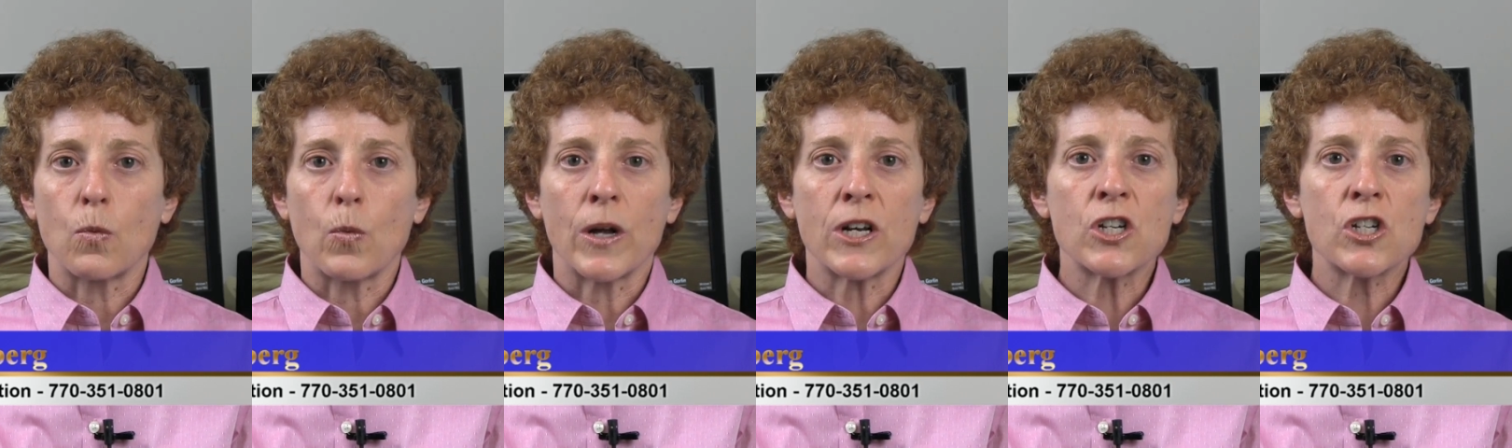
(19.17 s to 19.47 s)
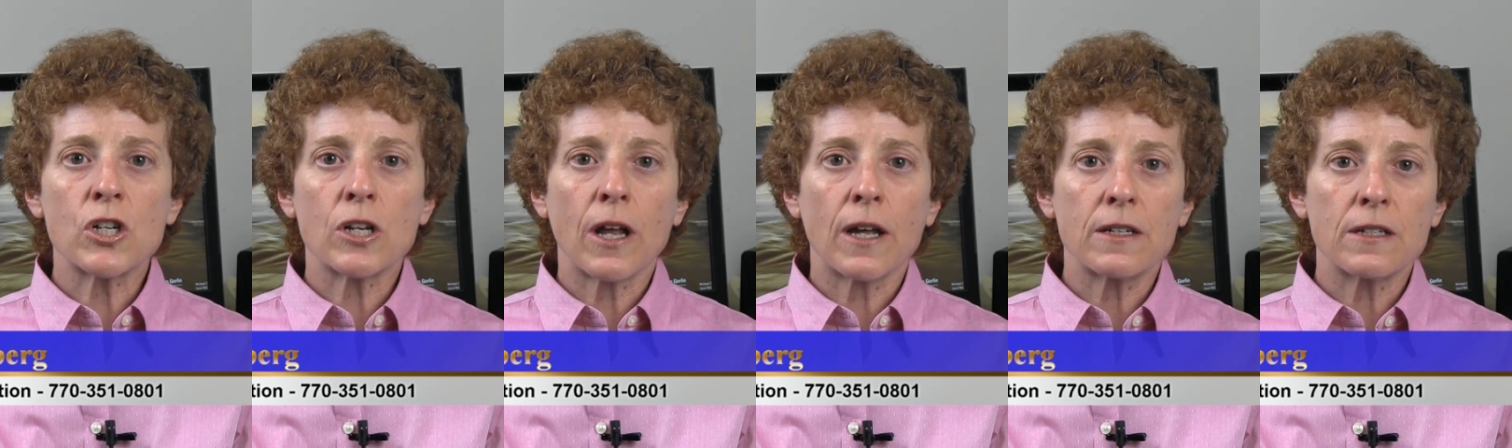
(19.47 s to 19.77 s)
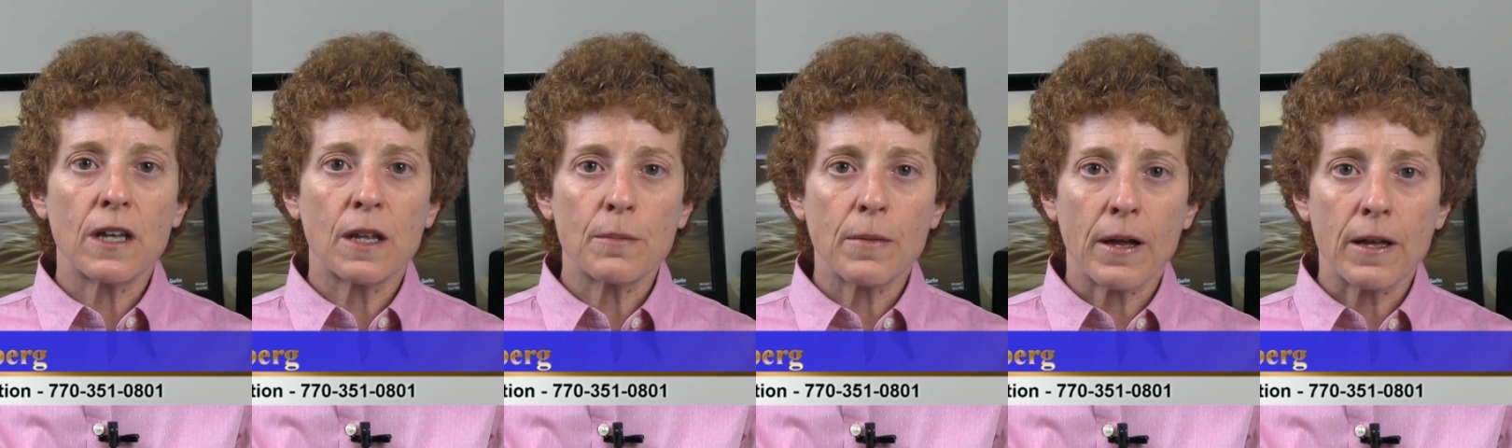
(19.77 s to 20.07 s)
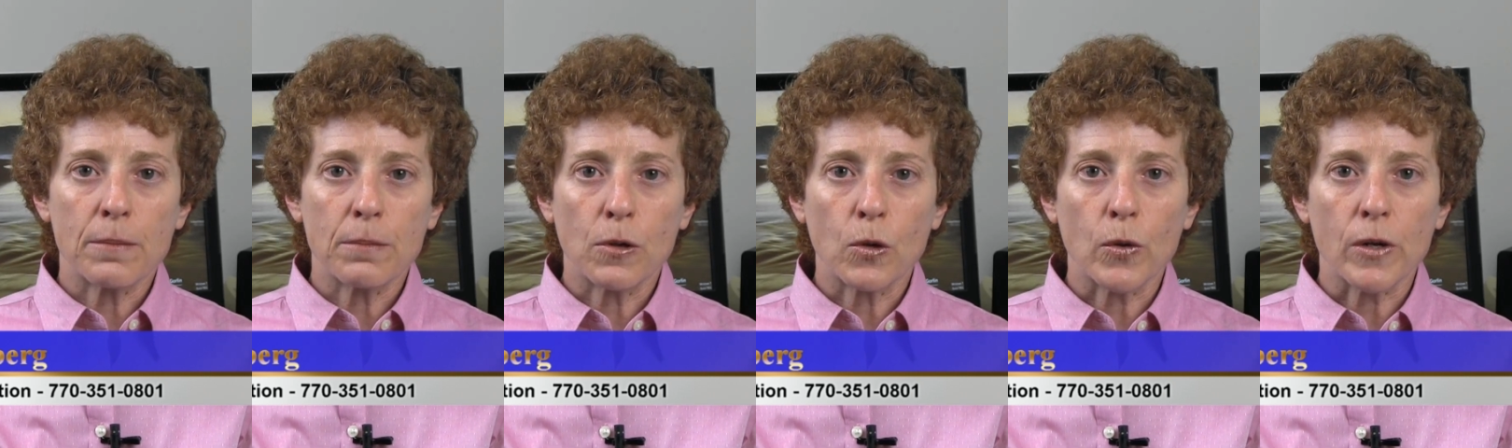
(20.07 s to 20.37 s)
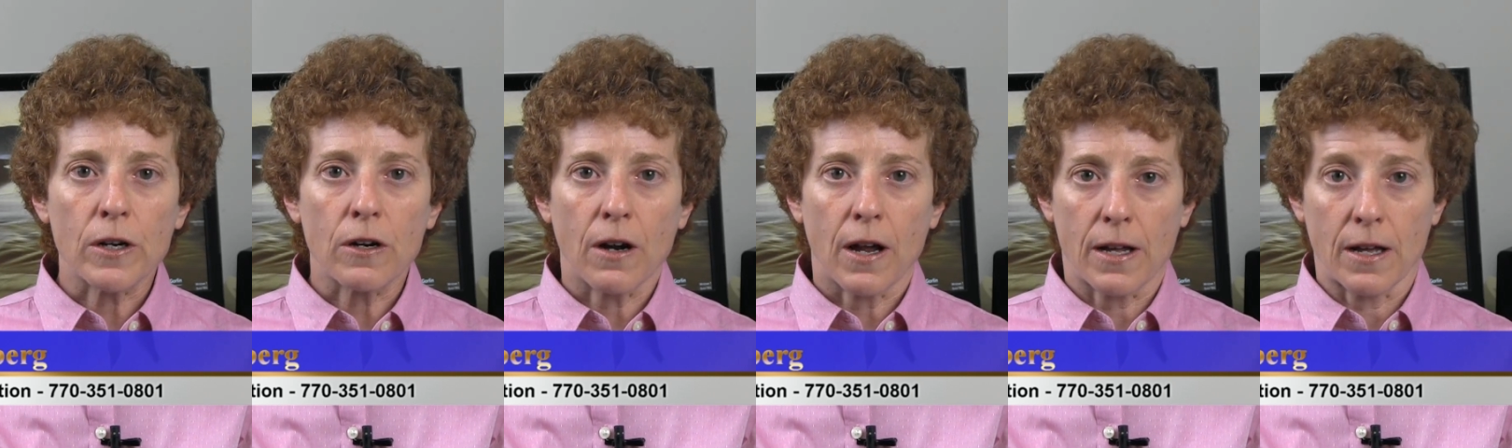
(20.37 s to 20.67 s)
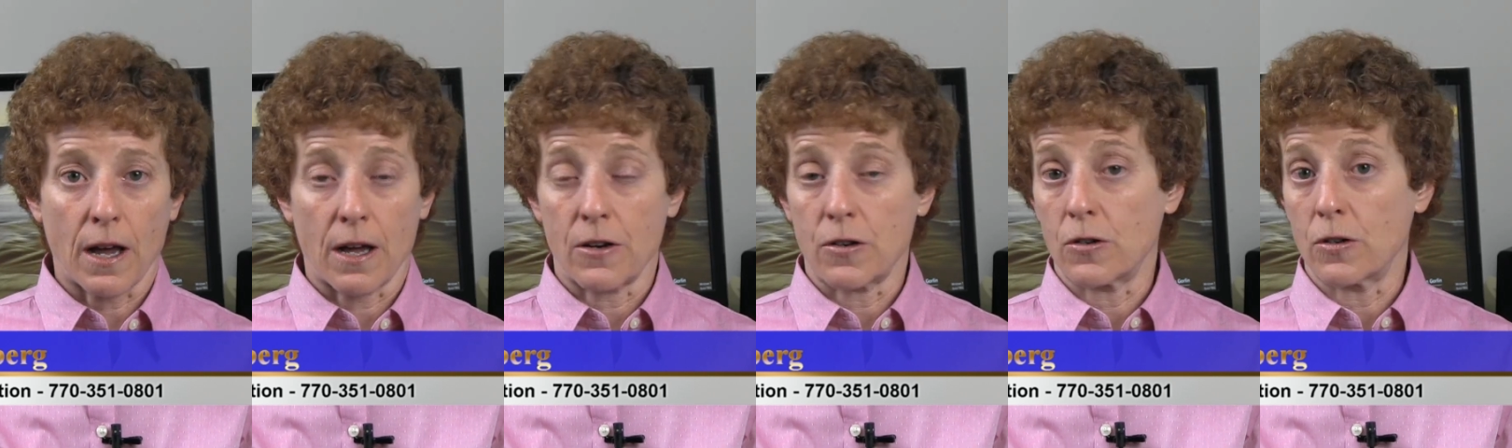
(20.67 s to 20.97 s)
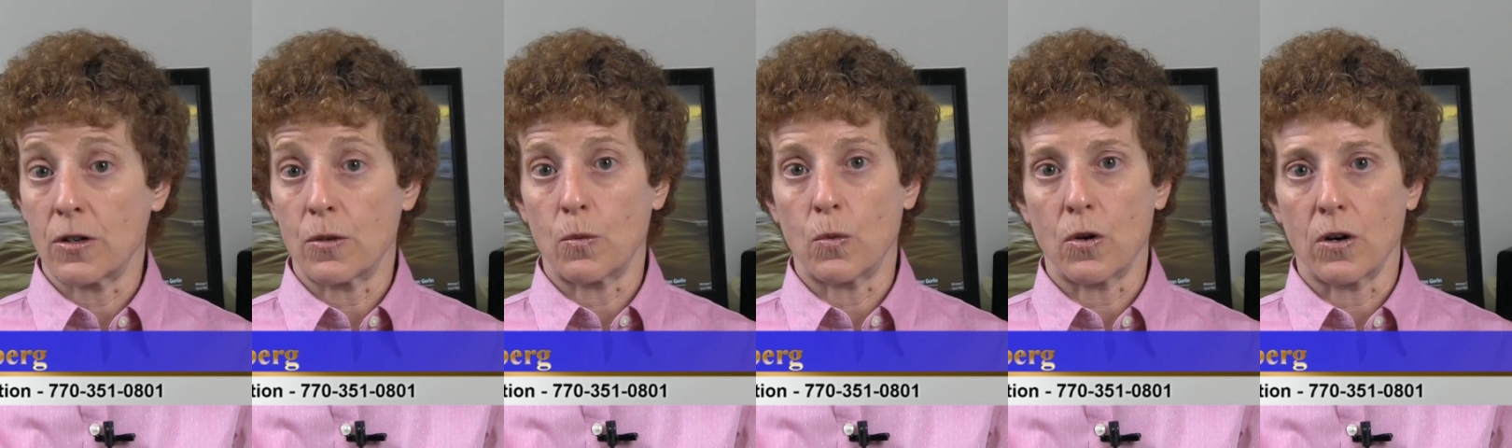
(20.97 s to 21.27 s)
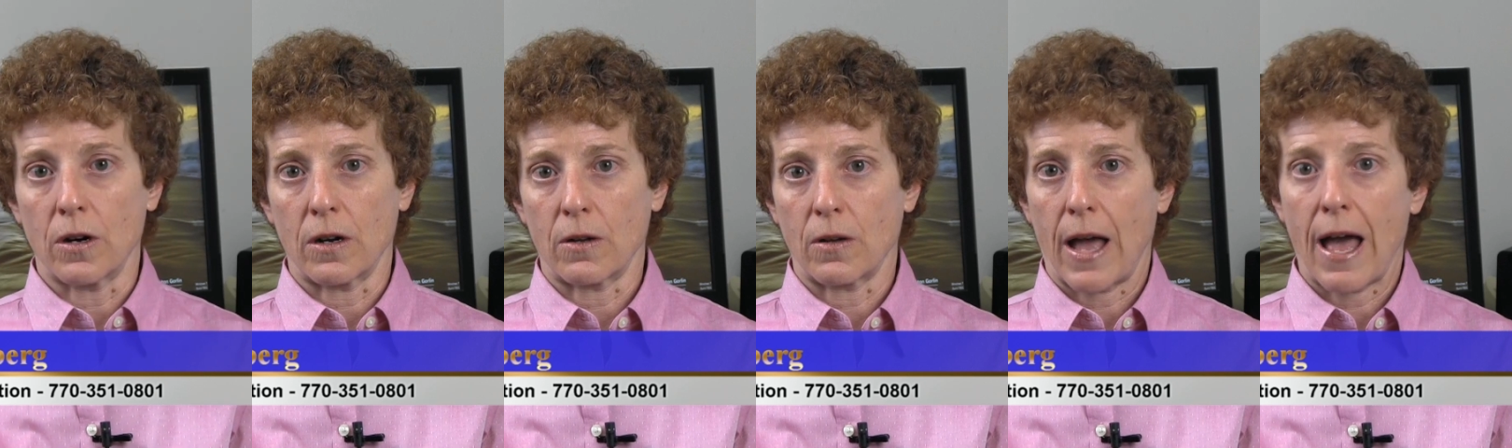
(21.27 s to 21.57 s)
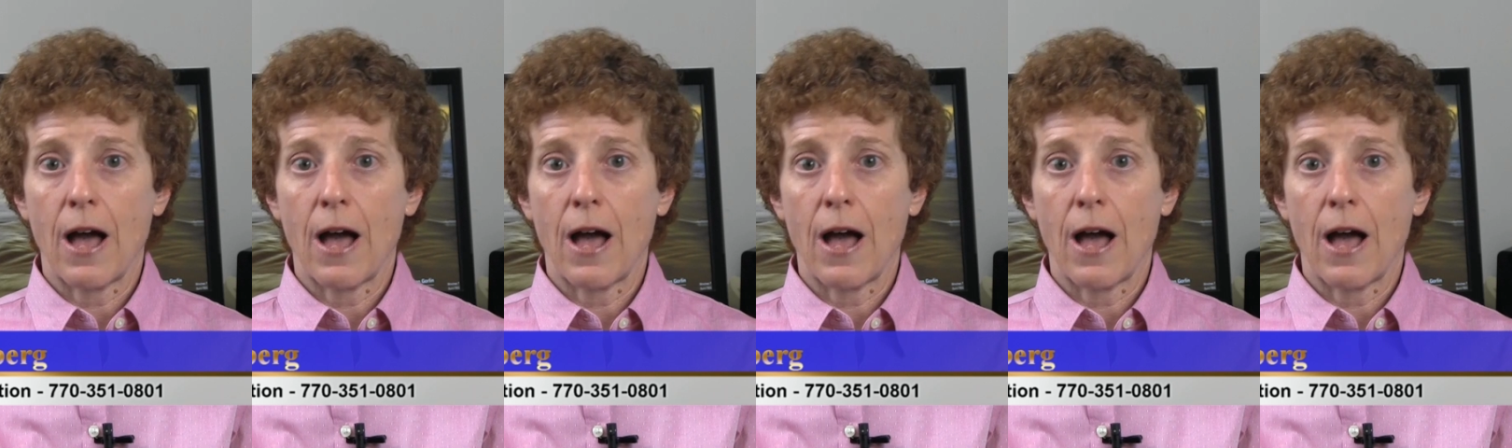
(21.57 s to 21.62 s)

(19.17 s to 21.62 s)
when should I tell my employer I got hurt at work?